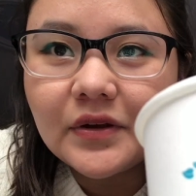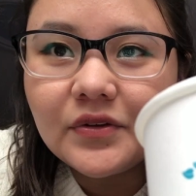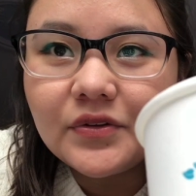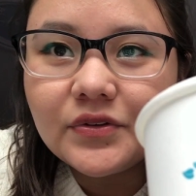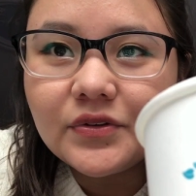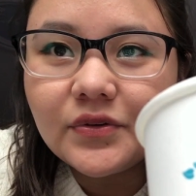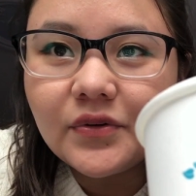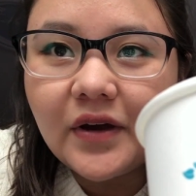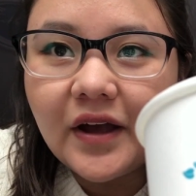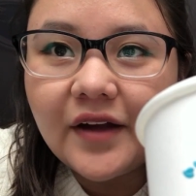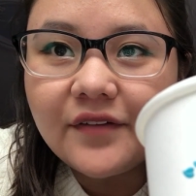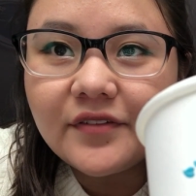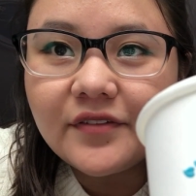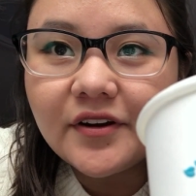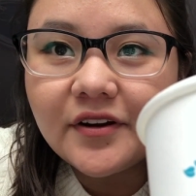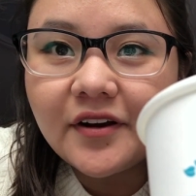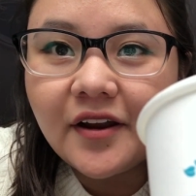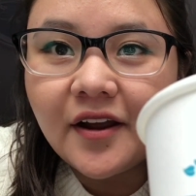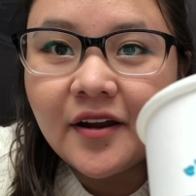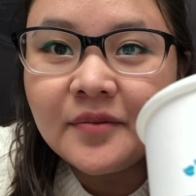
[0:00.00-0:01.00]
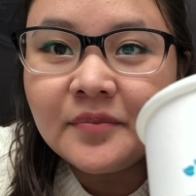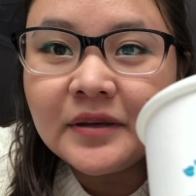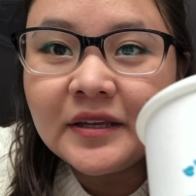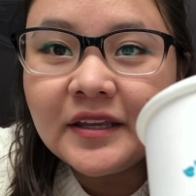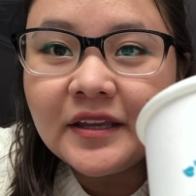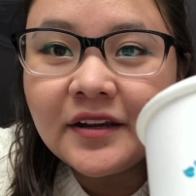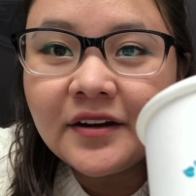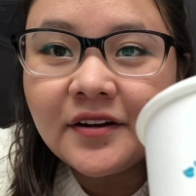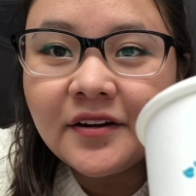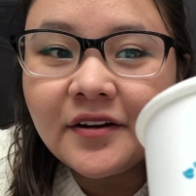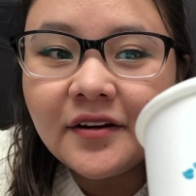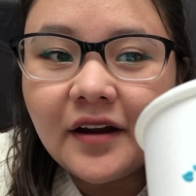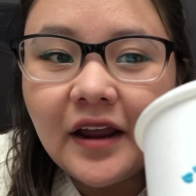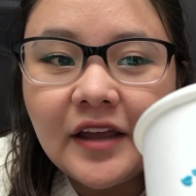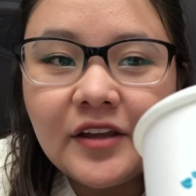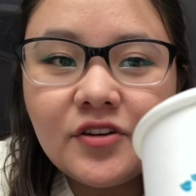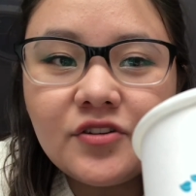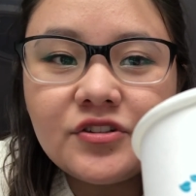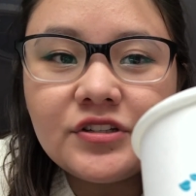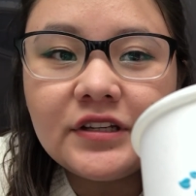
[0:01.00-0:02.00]
So after coming here, I
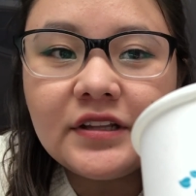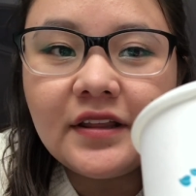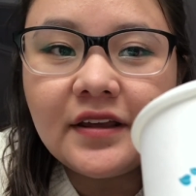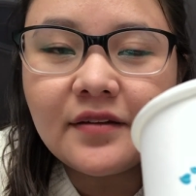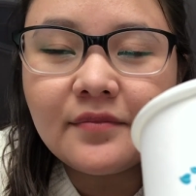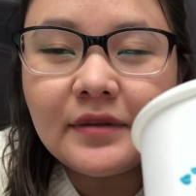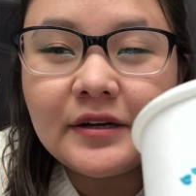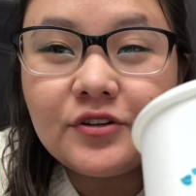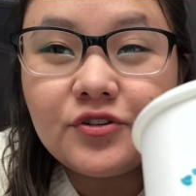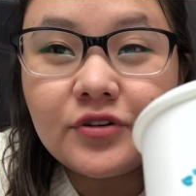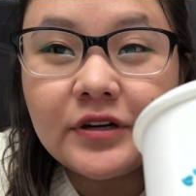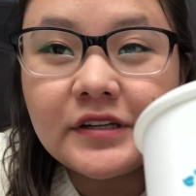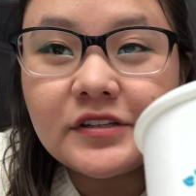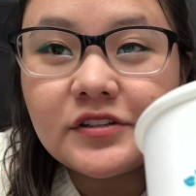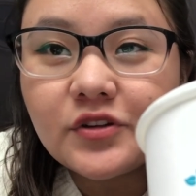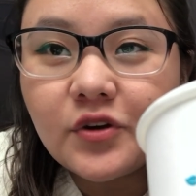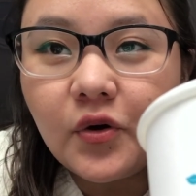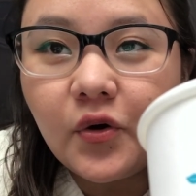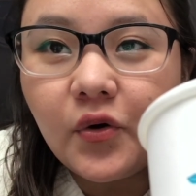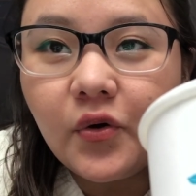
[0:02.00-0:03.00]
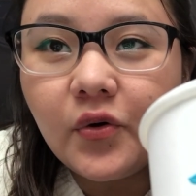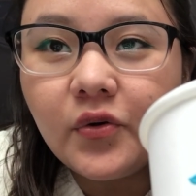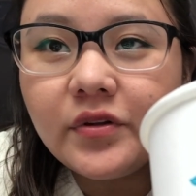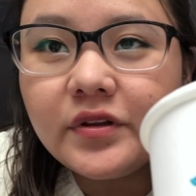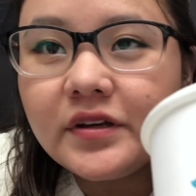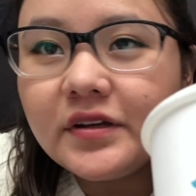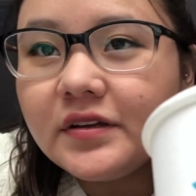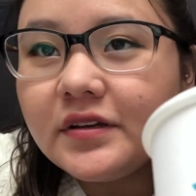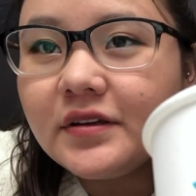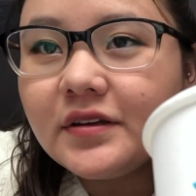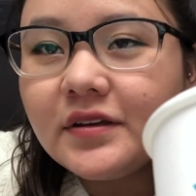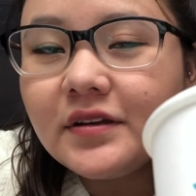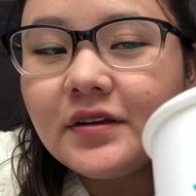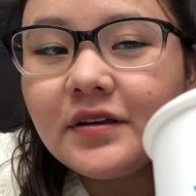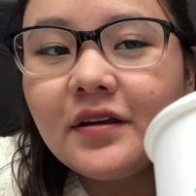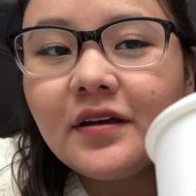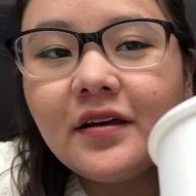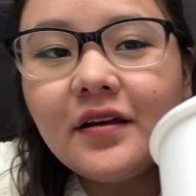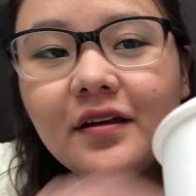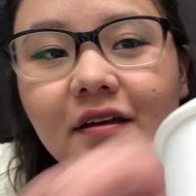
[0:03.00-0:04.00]
usually like my drinks cold,
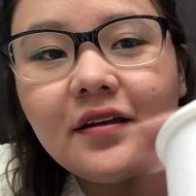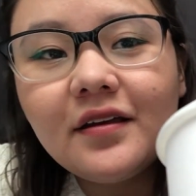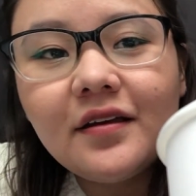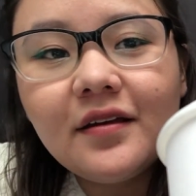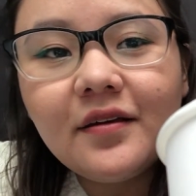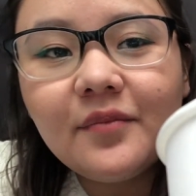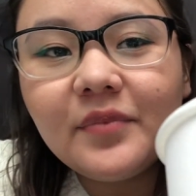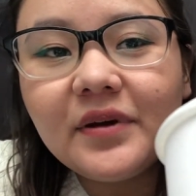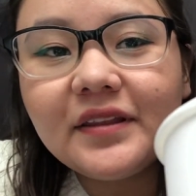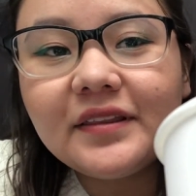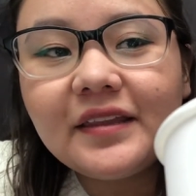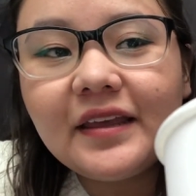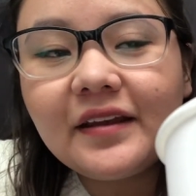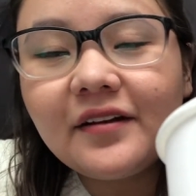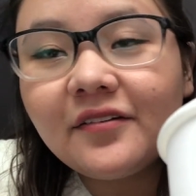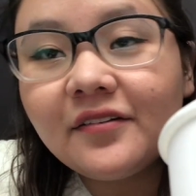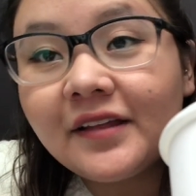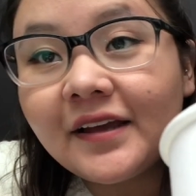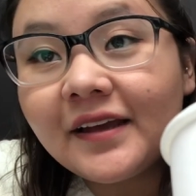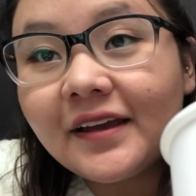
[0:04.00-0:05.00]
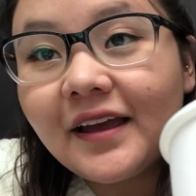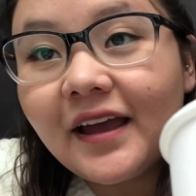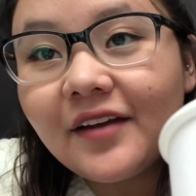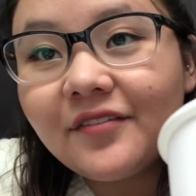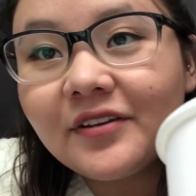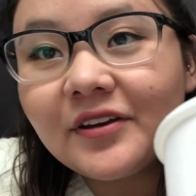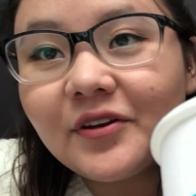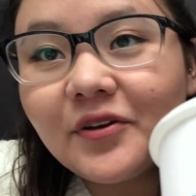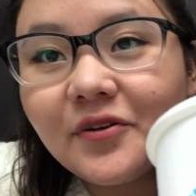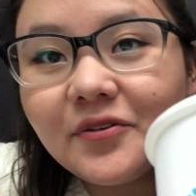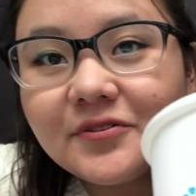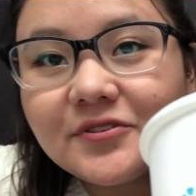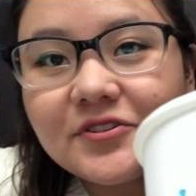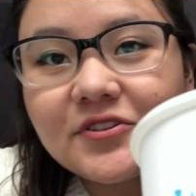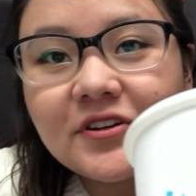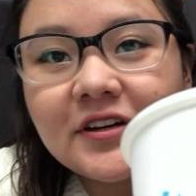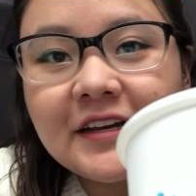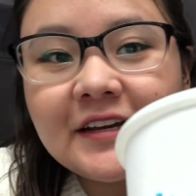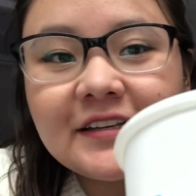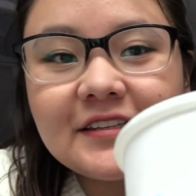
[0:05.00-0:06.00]
but they don't like having cold
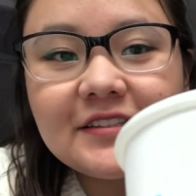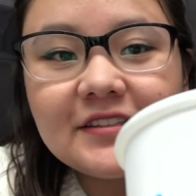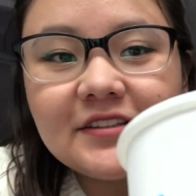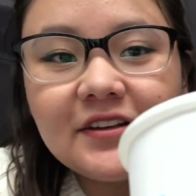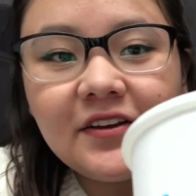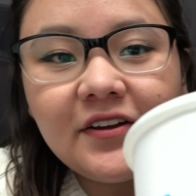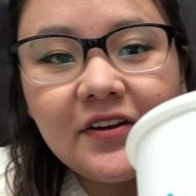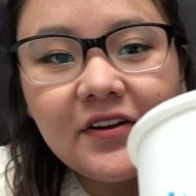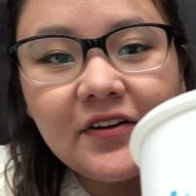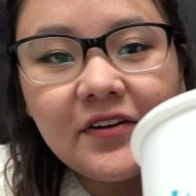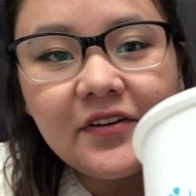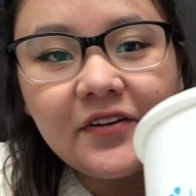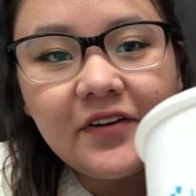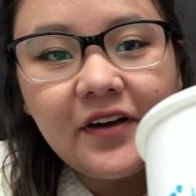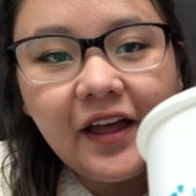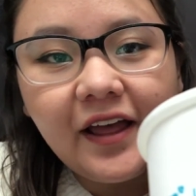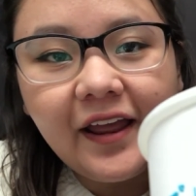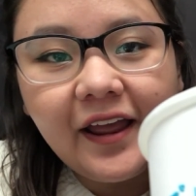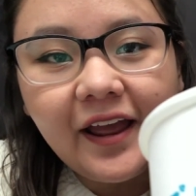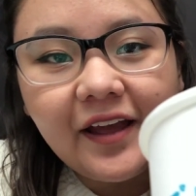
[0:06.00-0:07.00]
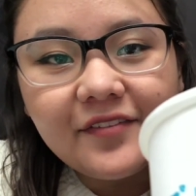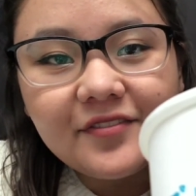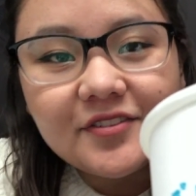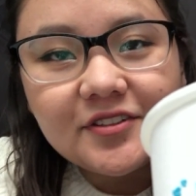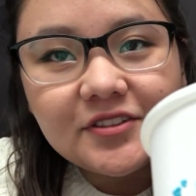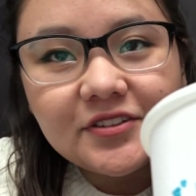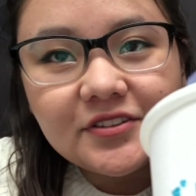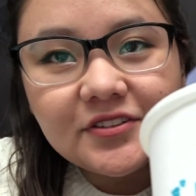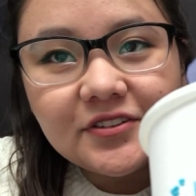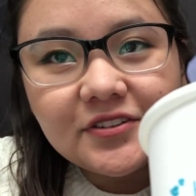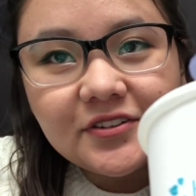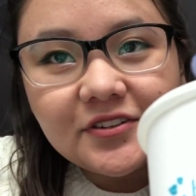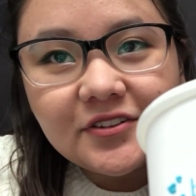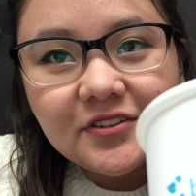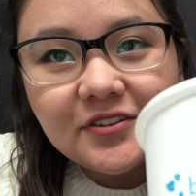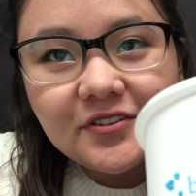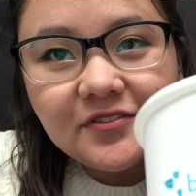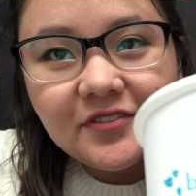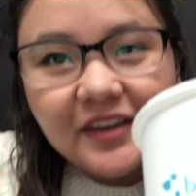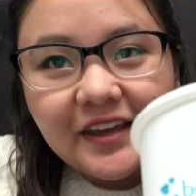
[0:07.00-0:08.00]
drinks, so I have
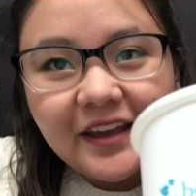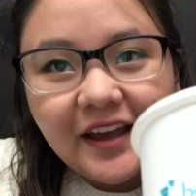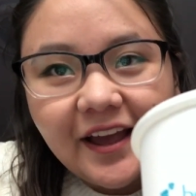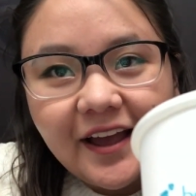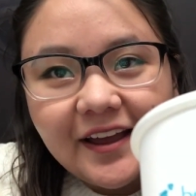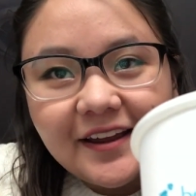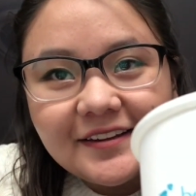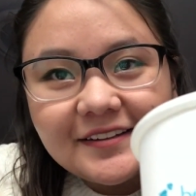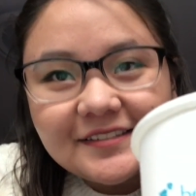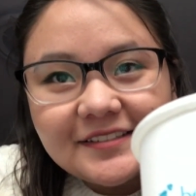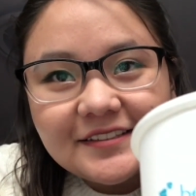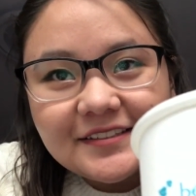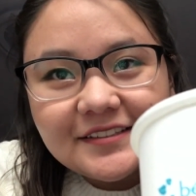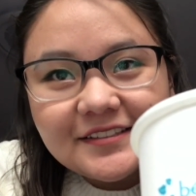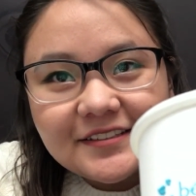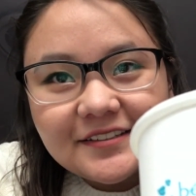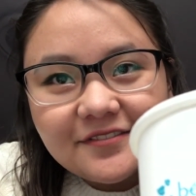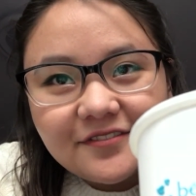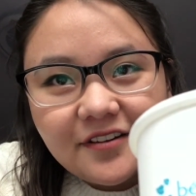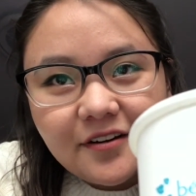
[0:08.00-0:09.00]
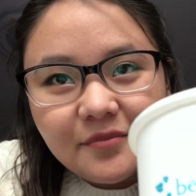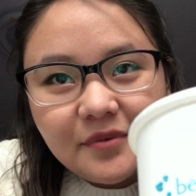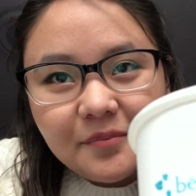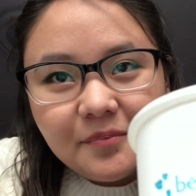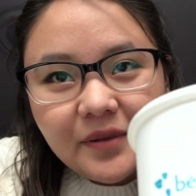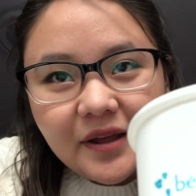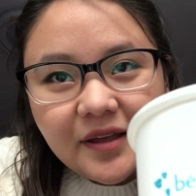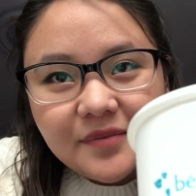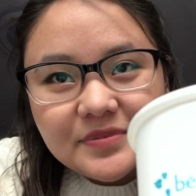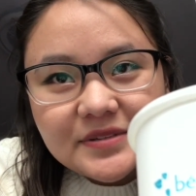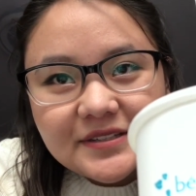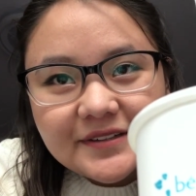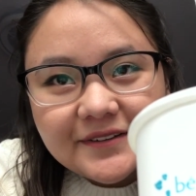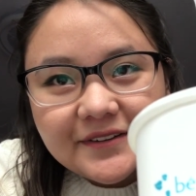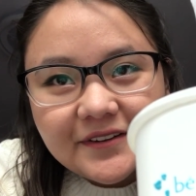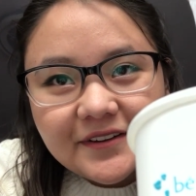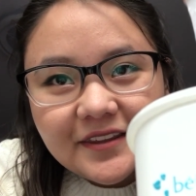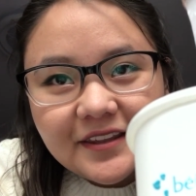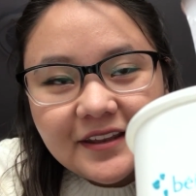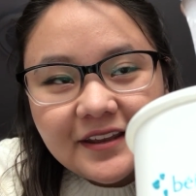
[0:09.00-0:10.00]
to make ice from a
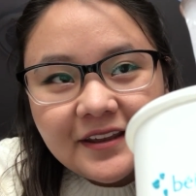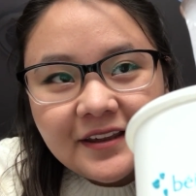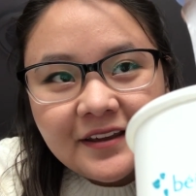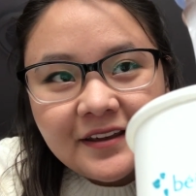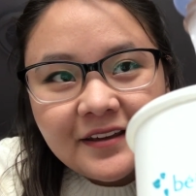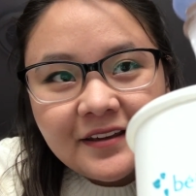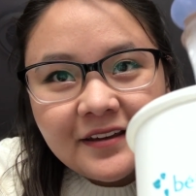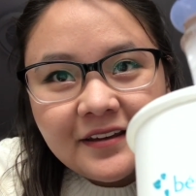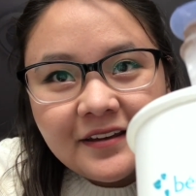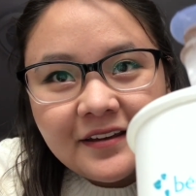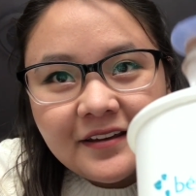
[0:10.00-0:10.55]
popsicle thing.